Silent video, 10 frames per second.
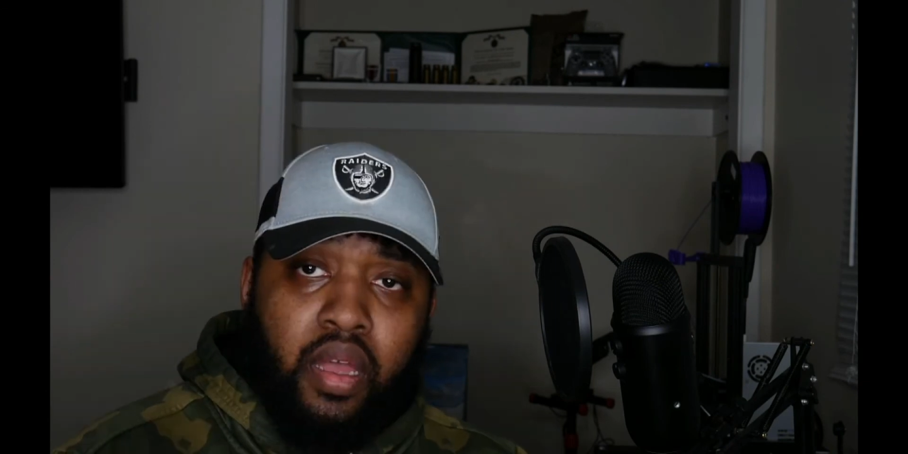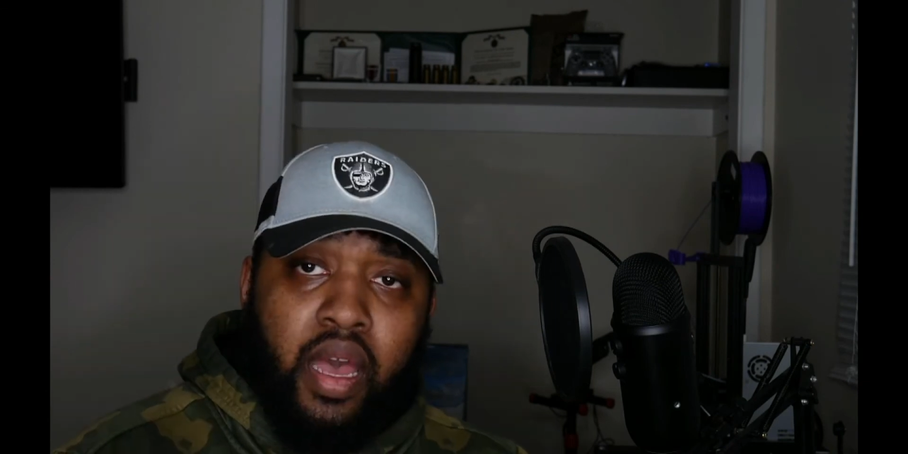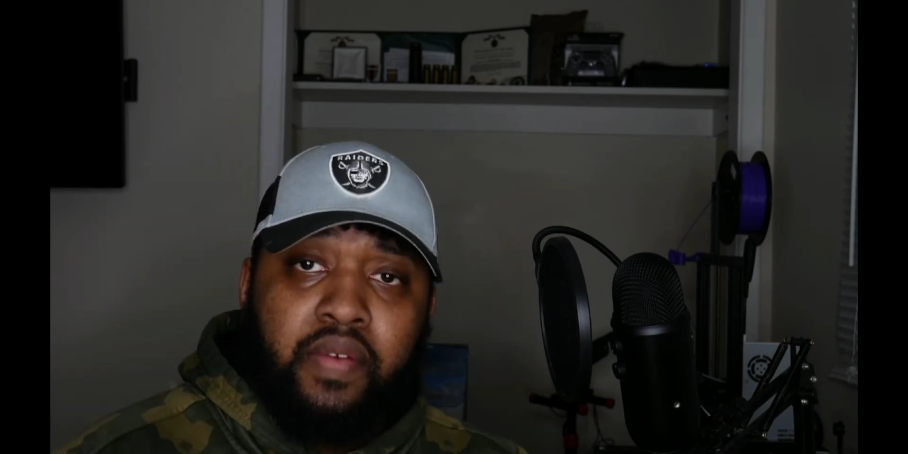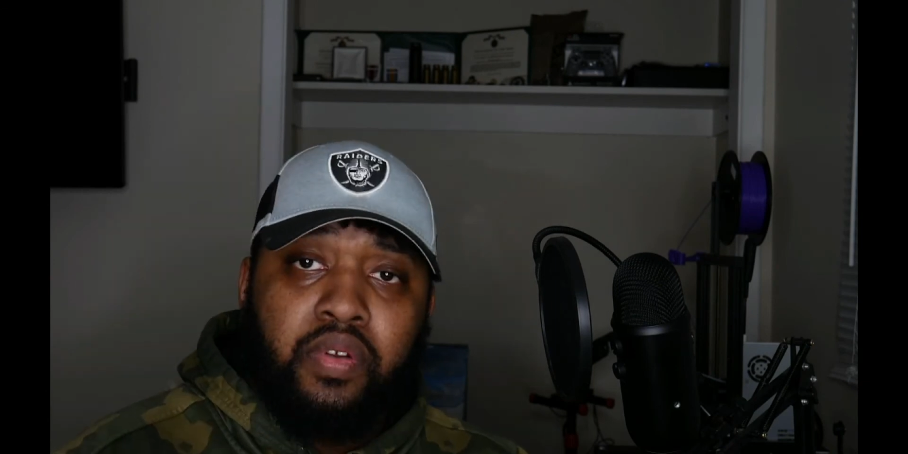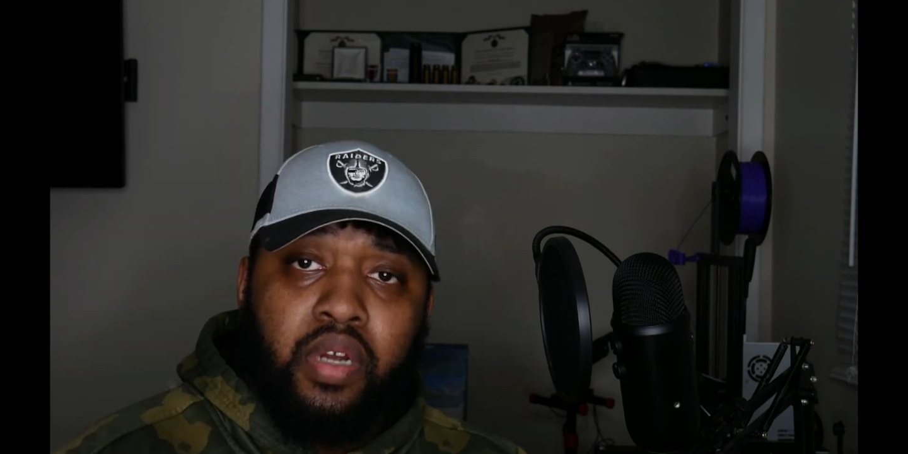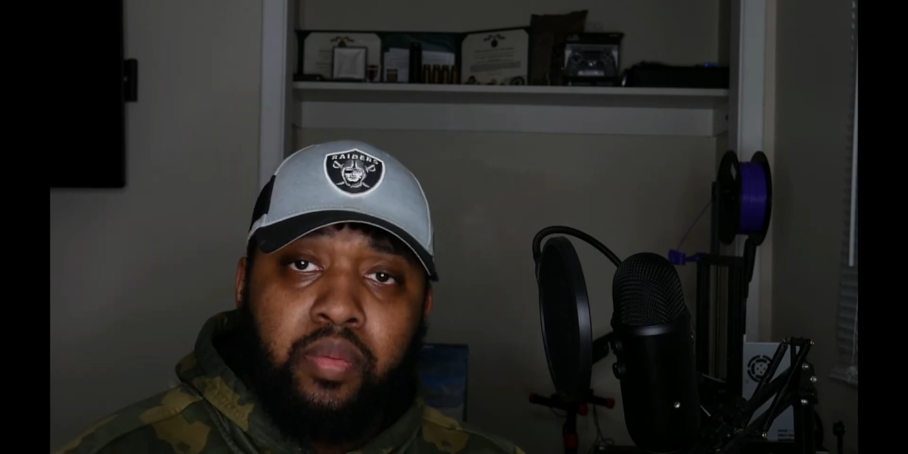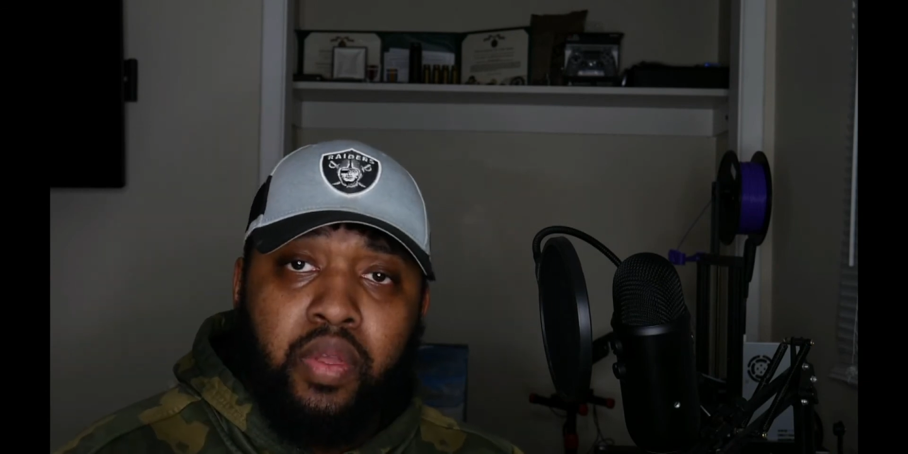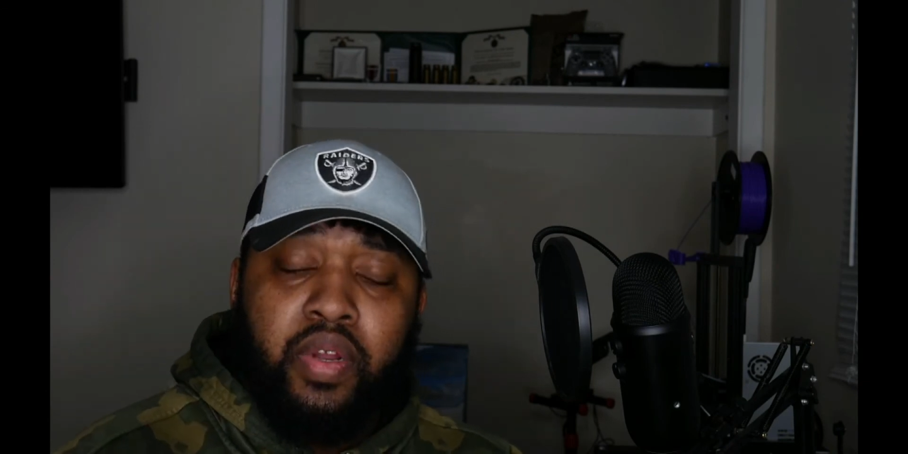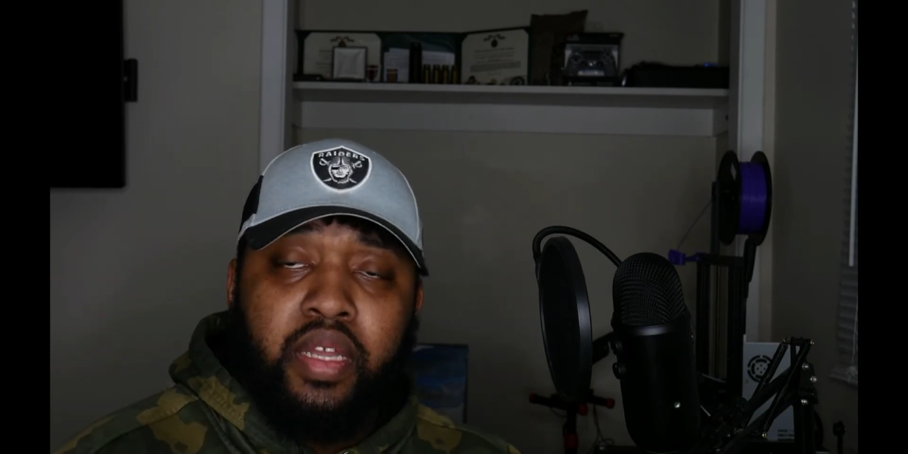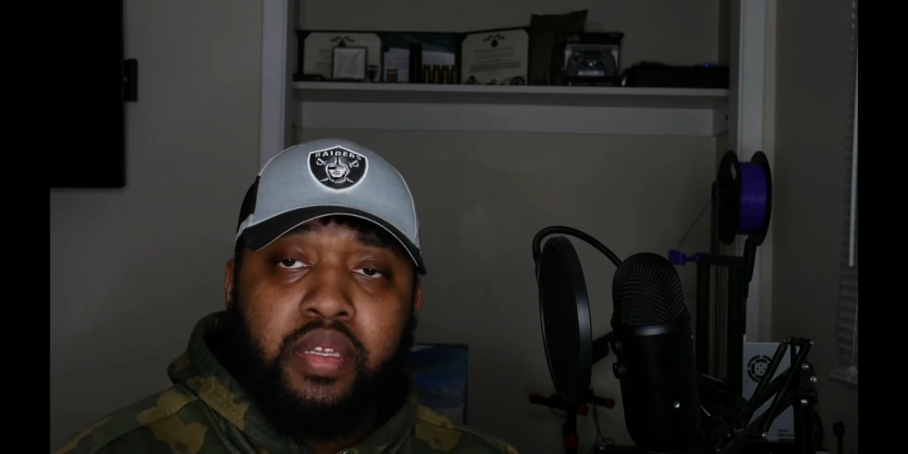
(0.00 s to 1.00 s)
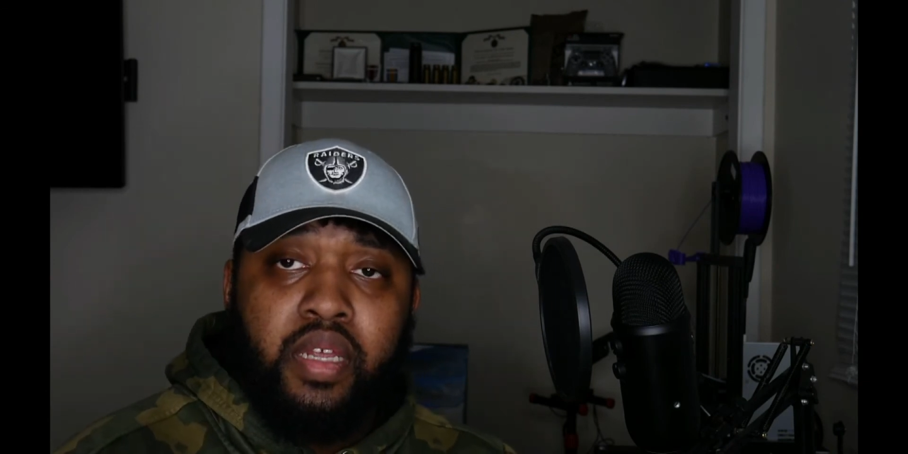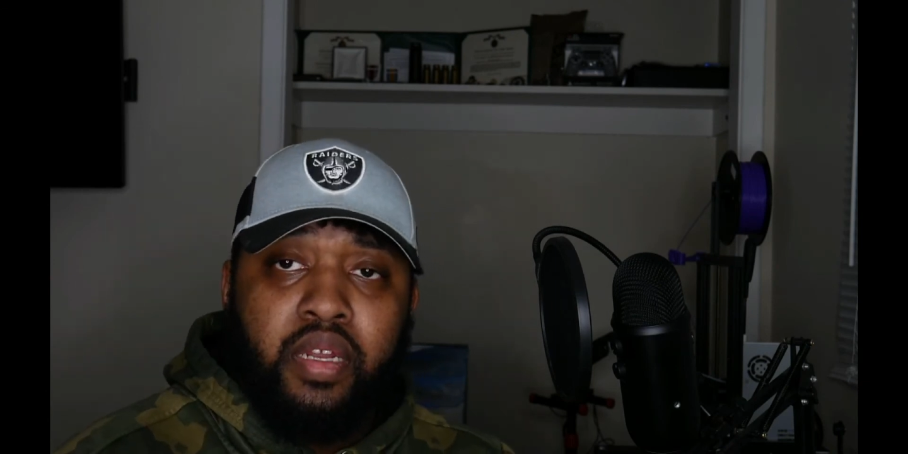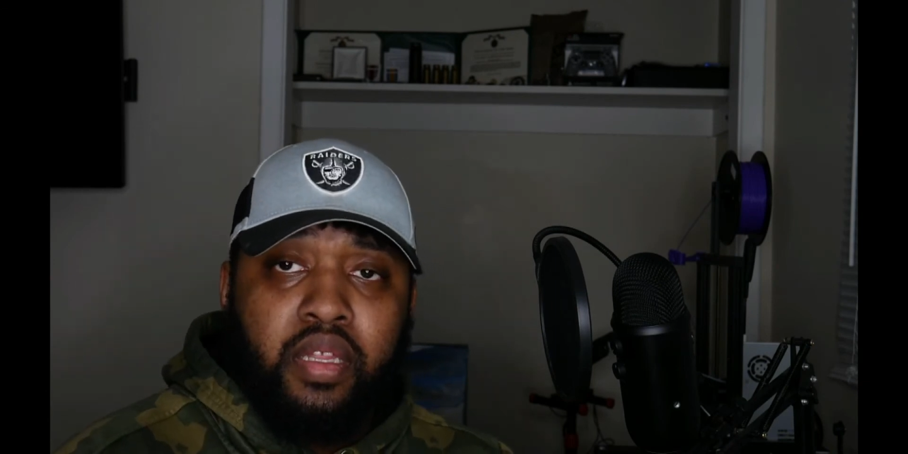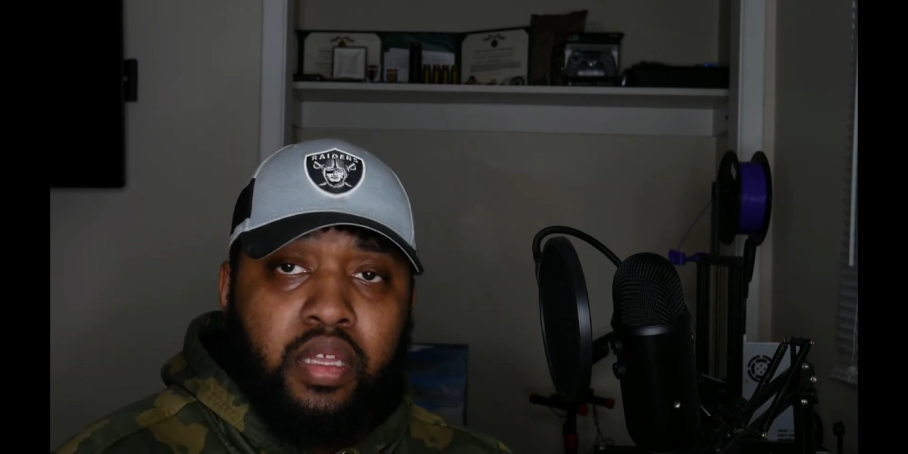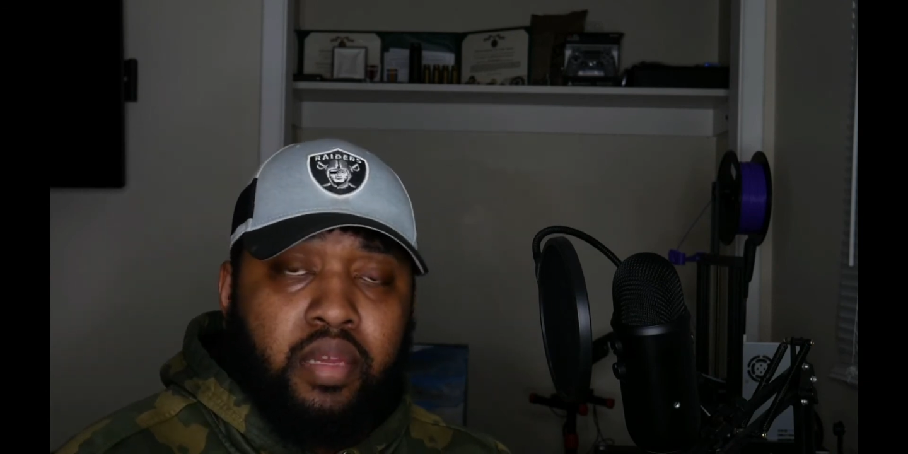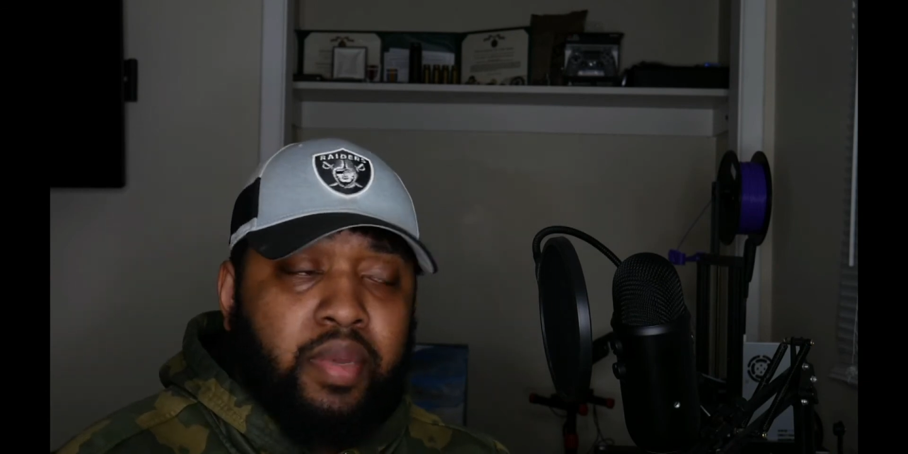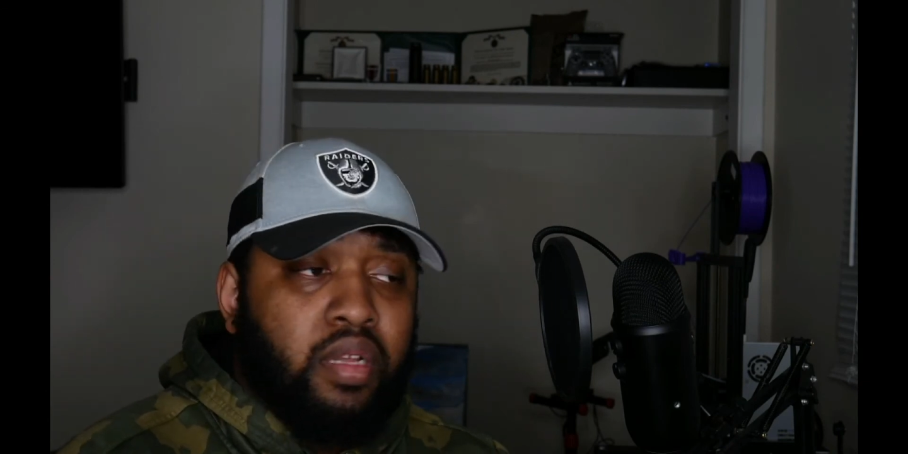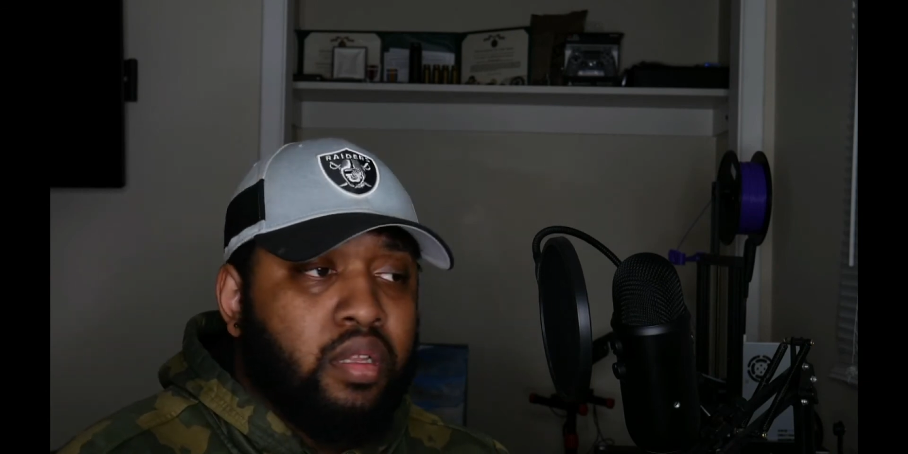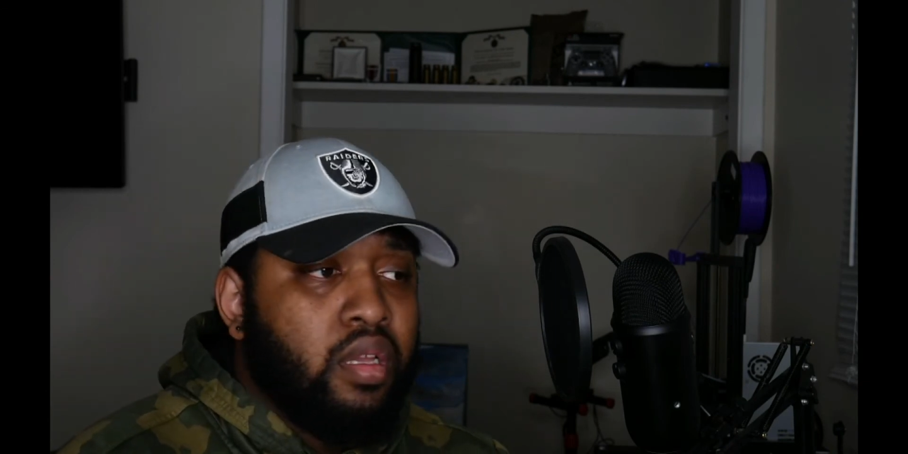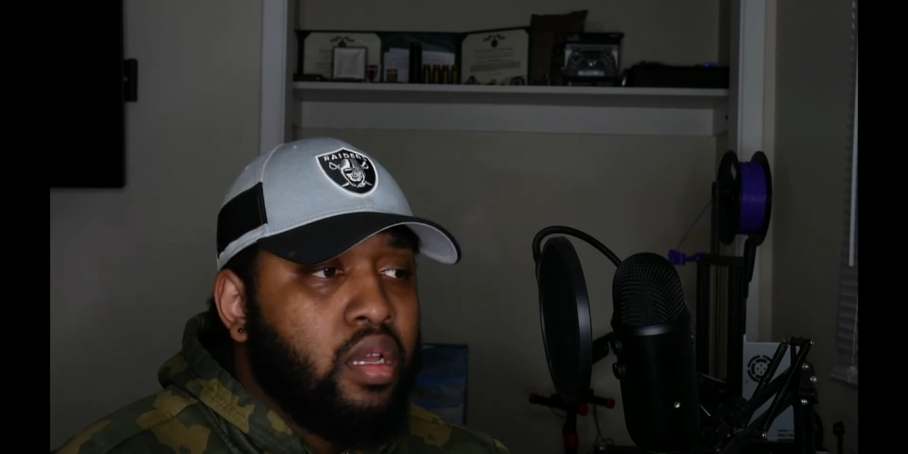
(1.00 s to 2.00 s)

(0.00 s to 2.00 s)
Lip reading: After uploading and sending the email,